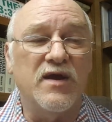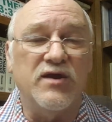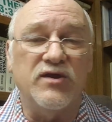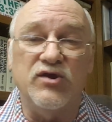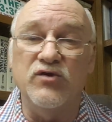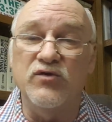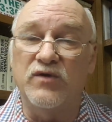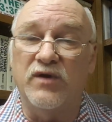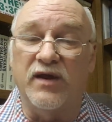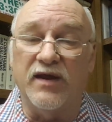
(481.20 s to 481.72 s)

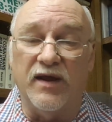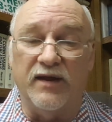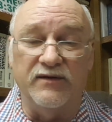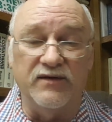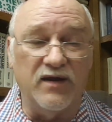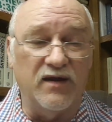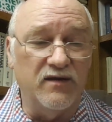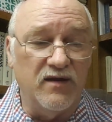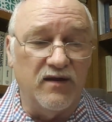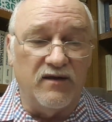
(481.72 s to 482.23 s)
You
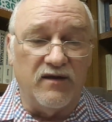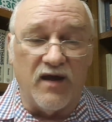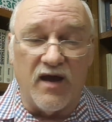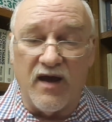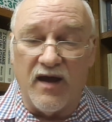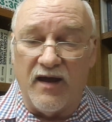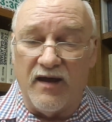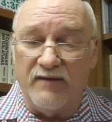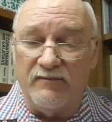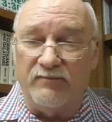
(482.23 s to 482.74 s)
can
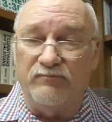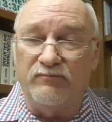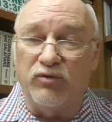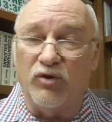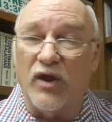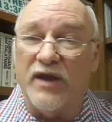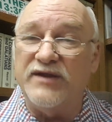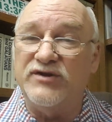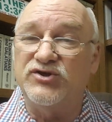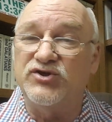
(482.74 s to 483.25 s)

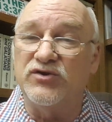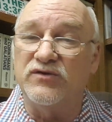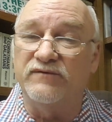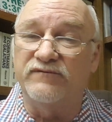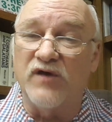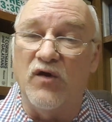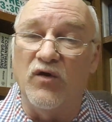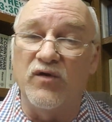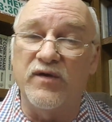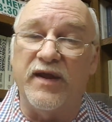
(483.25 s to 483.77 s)
place your
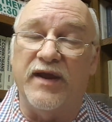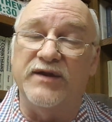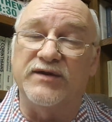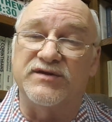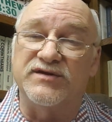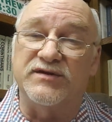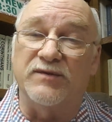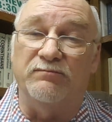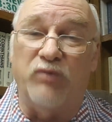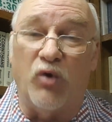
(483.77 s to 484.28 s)
vote in
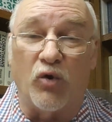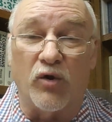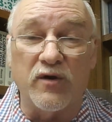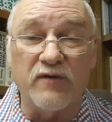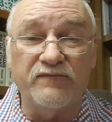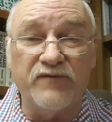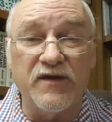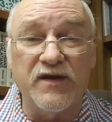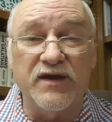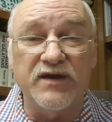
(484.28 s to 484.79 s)
support
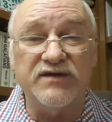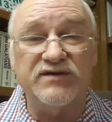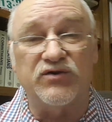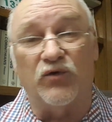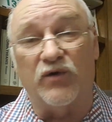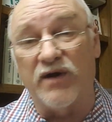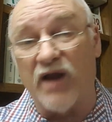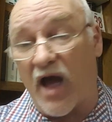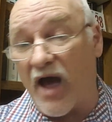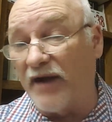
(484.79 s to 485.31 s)
of this
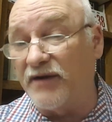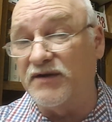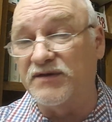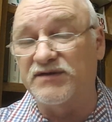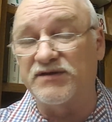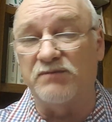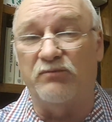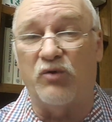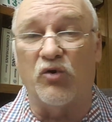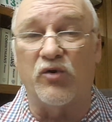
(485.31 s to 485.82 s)
or not in
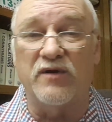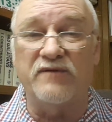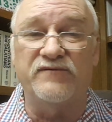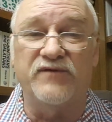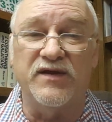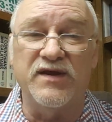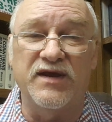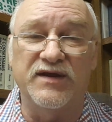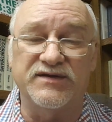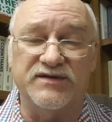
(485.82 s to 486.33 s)
support of
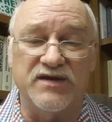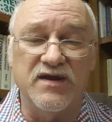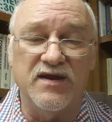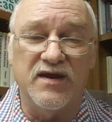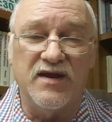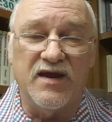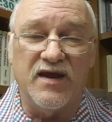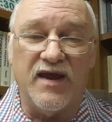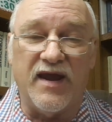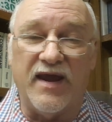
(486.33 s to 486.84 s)
this,
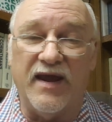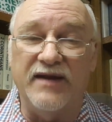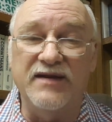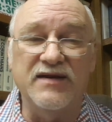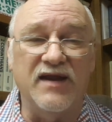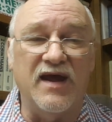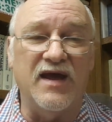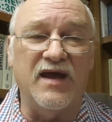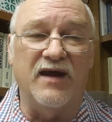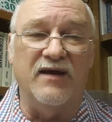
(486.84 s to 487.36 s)

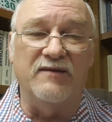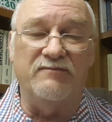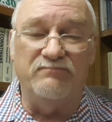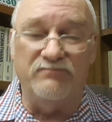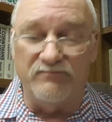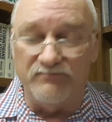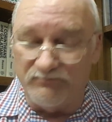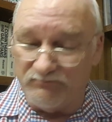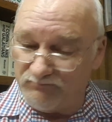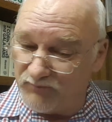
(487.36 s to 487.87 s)
and
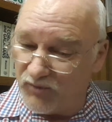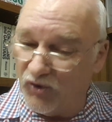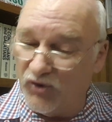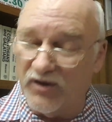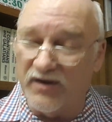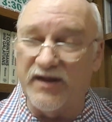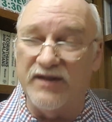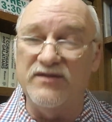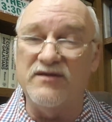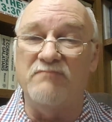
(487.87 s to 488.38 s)
put
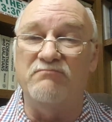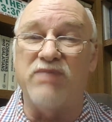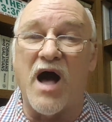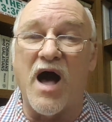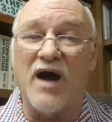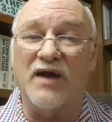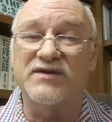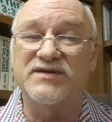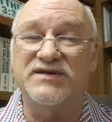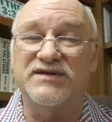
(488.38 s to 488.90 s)
it in the
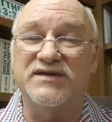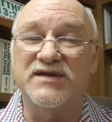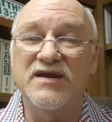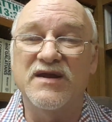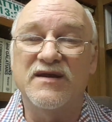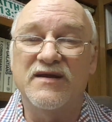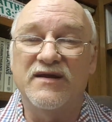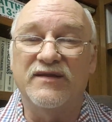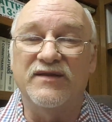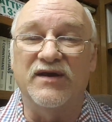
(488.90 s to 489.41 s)
box,
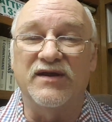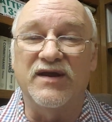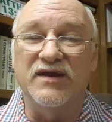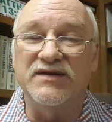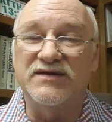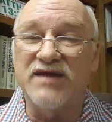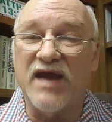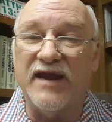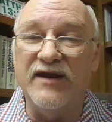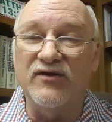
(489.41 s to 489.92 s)
the
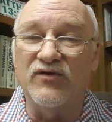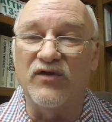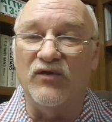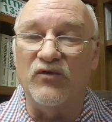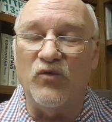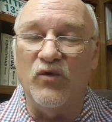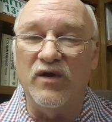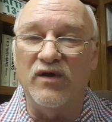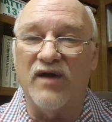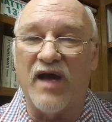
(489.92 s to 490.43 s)
container that
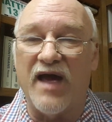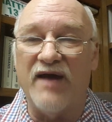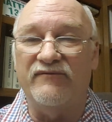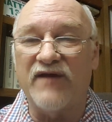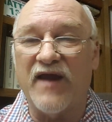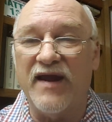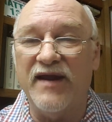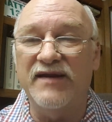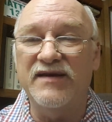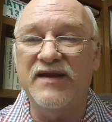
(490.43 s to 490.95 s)
we'll have
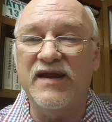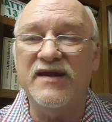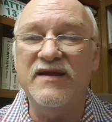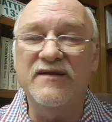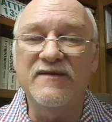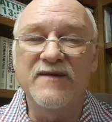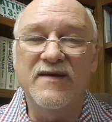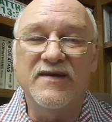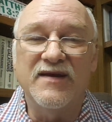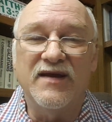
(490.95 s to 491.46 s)

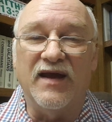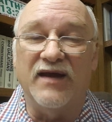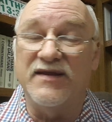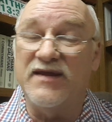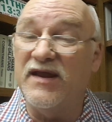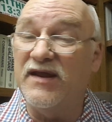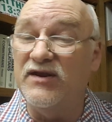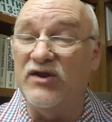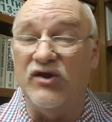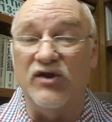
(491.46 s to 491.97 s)
handy.
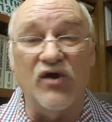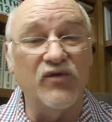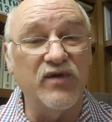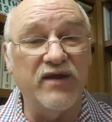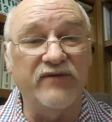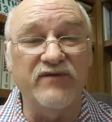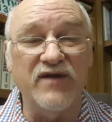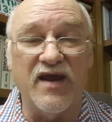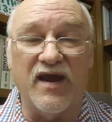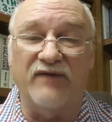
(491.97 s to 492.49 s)
Again, you don't
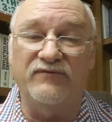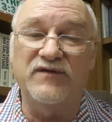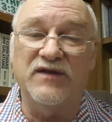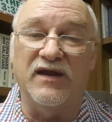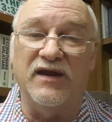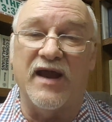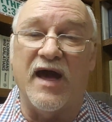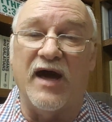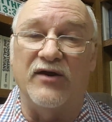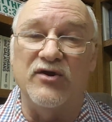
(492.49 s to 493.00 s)
even have to
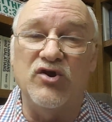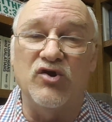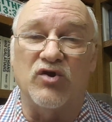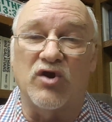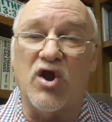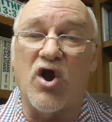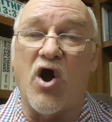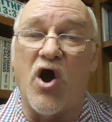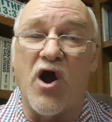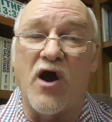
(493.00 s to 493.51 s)
get out of your
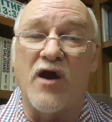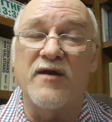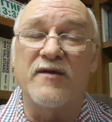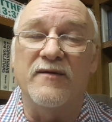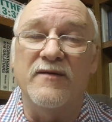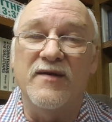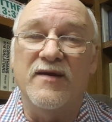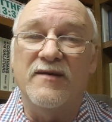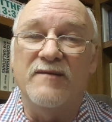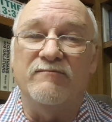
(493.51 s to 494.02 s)
car,
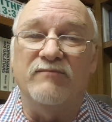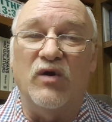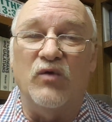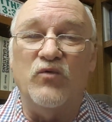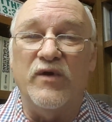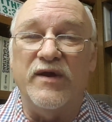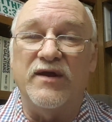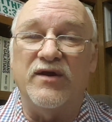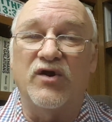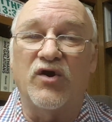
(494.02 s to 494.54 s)
but
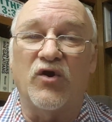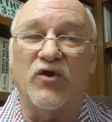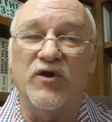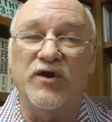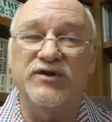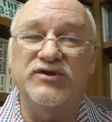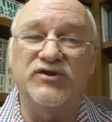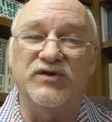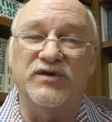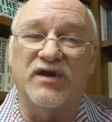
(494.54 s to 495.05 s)
we
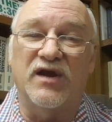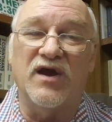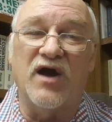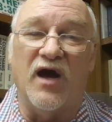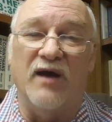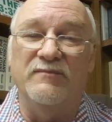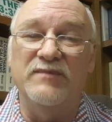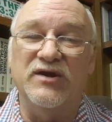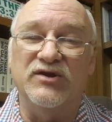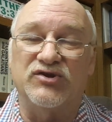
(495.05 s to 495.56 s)
encourage you to
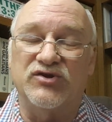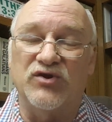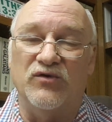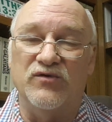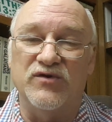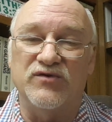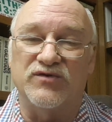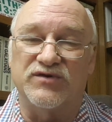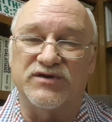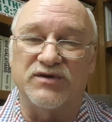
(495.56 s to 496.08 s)
come and show
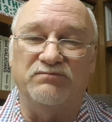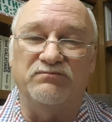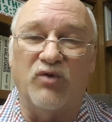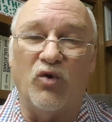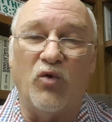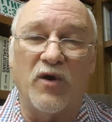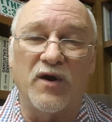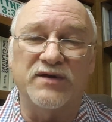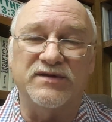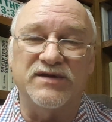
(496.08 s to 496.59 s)
your
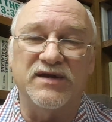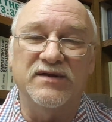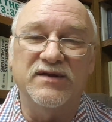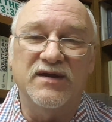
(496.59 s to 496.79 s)
support